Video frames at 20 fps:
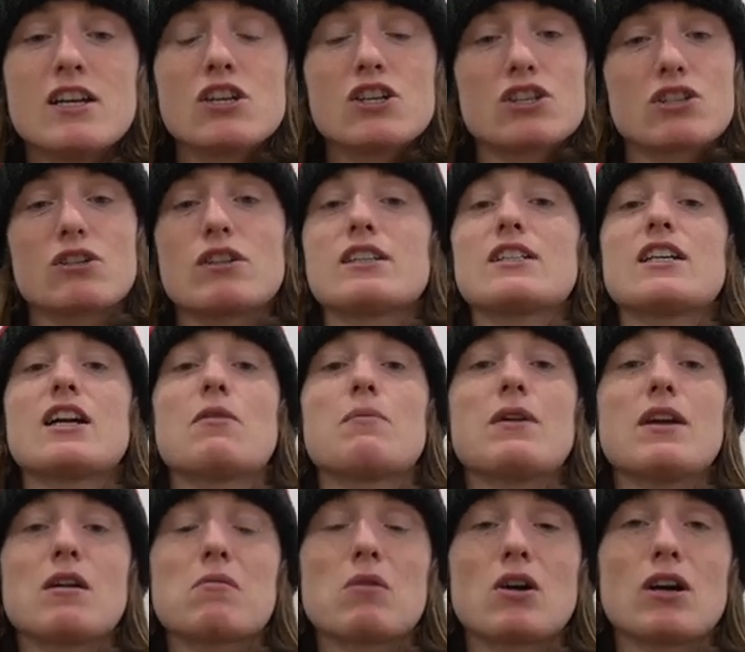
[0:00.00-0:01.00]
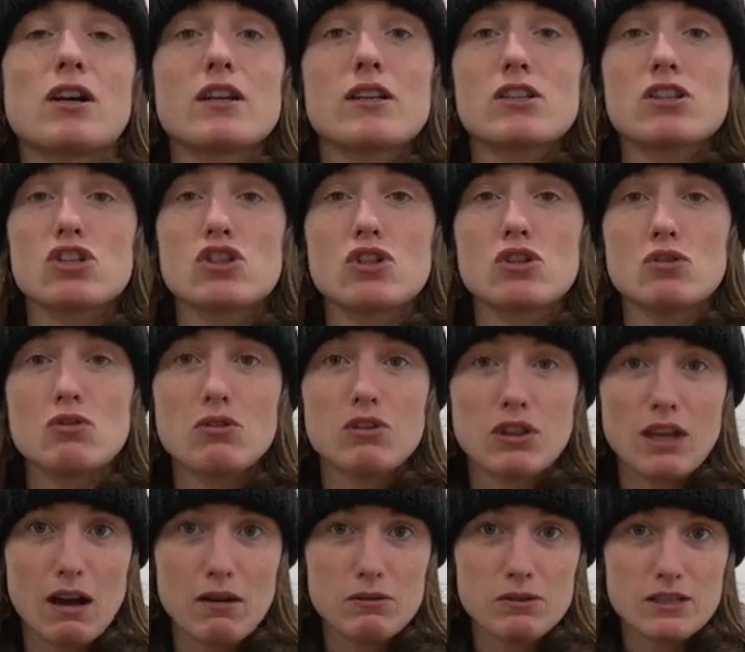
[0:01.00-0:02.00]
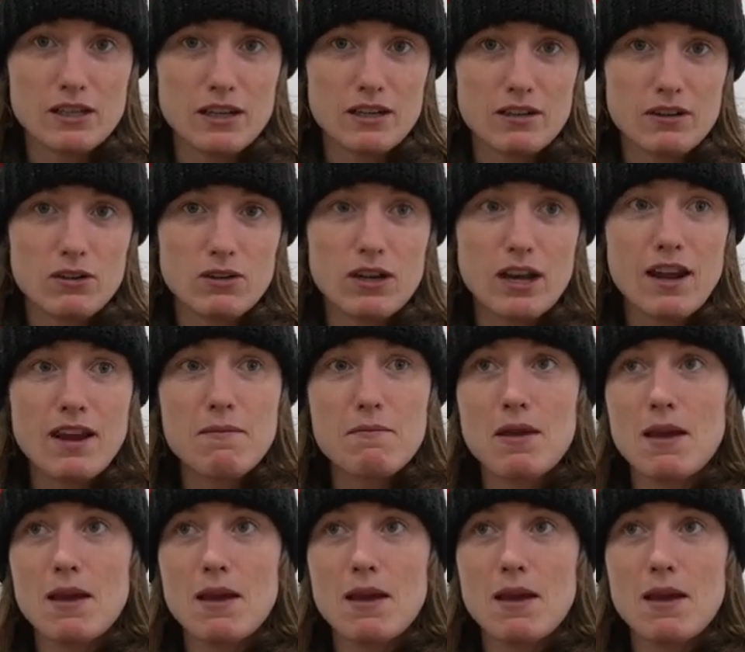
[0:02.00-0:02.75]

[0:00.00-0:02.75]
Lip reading: So let's say our BMR is 2,000, okay?